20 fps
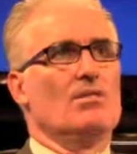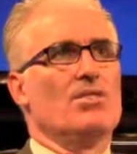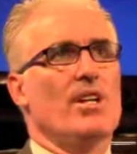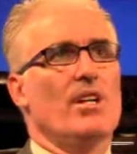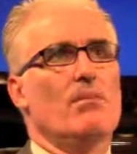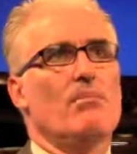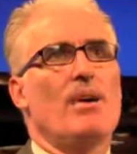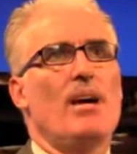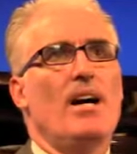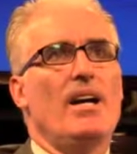
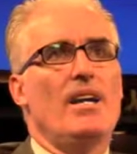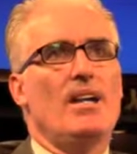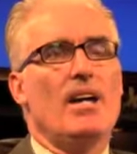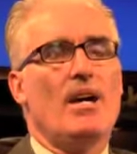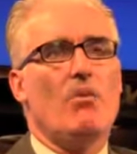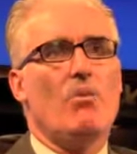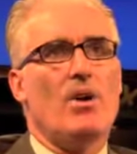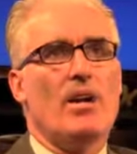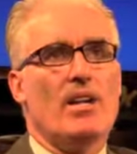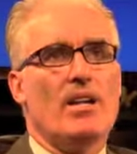
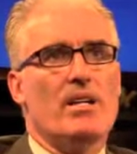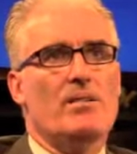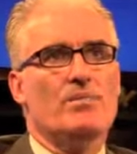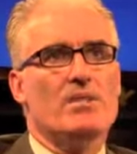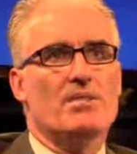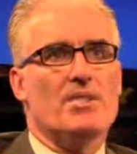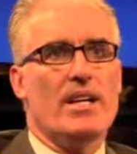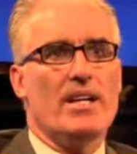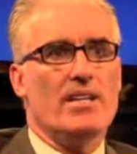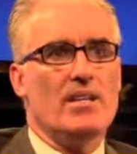Jeremiah, I wanted
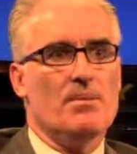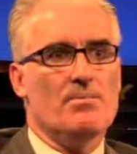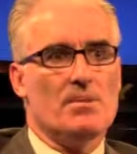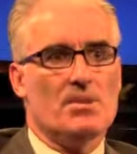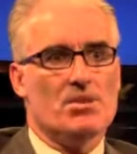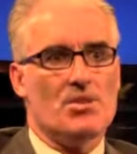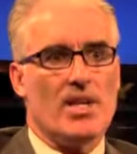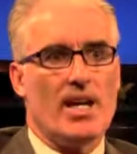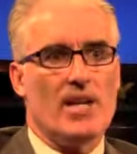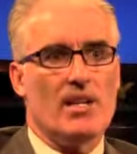him to tighten
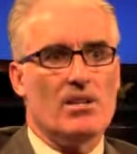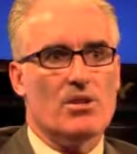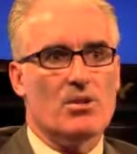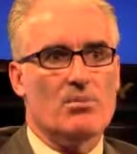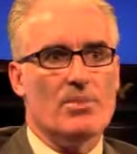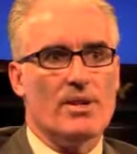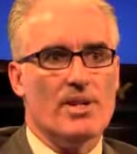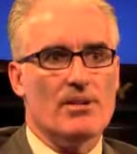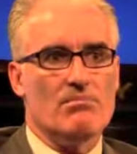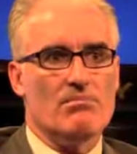up his shot a
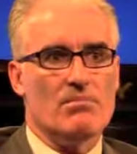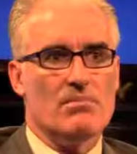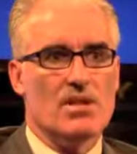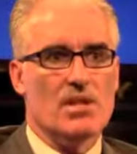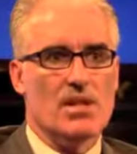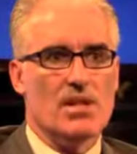little bit.